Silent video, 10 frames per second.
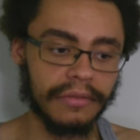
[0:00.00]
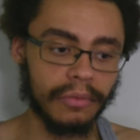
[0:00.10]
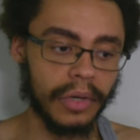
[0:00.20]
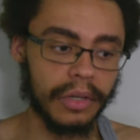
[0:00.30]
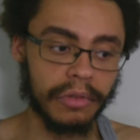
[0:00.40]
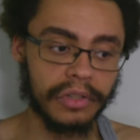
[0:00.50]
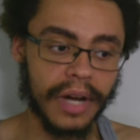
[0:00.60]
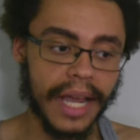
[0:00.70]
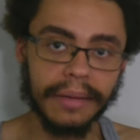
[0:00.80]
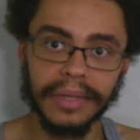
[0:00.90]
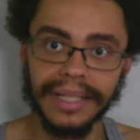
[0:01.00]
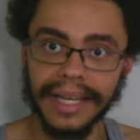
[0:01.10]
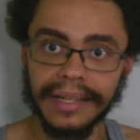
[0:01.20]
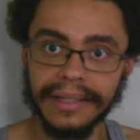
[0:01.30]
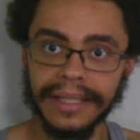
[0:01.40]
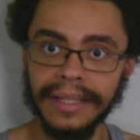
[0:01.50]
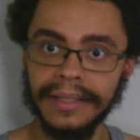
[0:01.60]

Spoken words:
of what you were trying, but like,